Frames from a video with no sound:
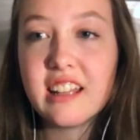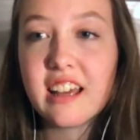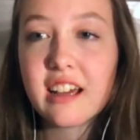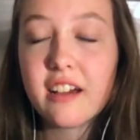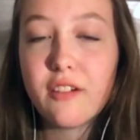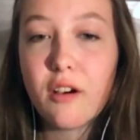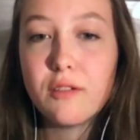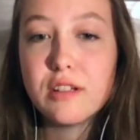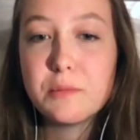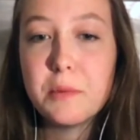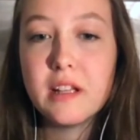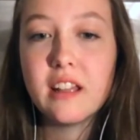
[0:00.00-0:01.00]
I've
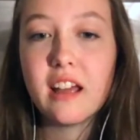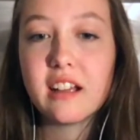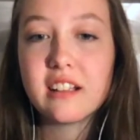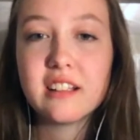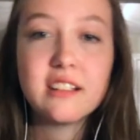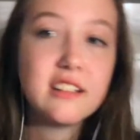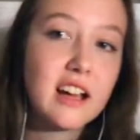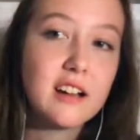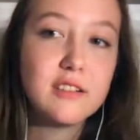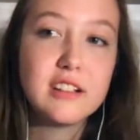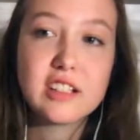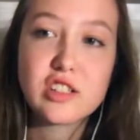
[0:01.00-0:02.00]
always been
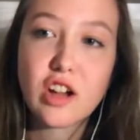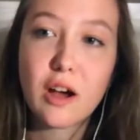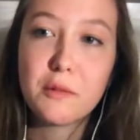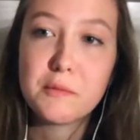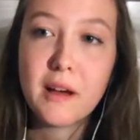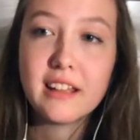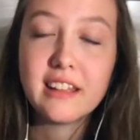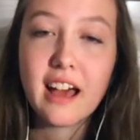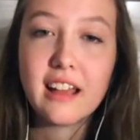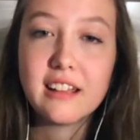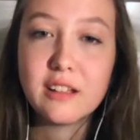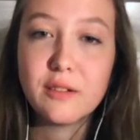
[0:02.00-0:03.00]
out in the shop with my
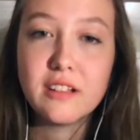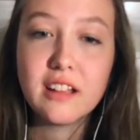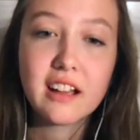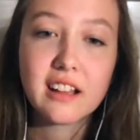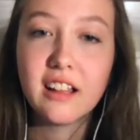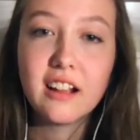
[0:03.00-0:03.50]
dad doing little